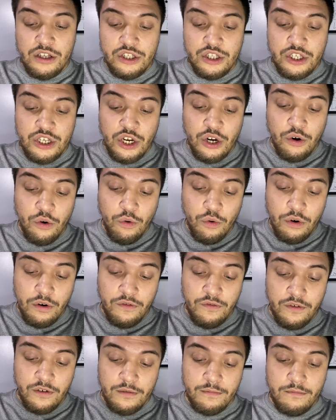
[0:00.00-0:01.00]
two
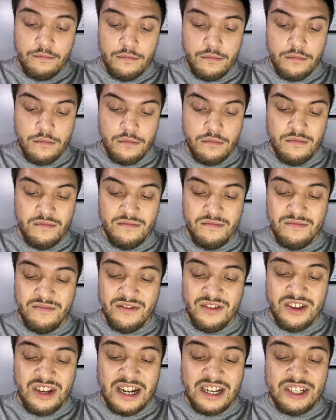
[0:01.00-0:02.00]
of them
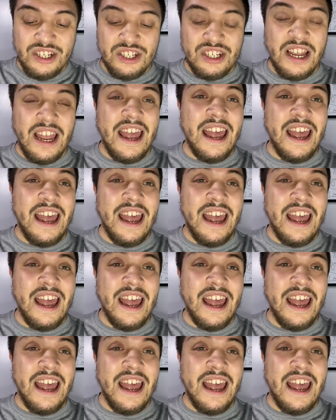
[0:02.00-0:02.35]
I just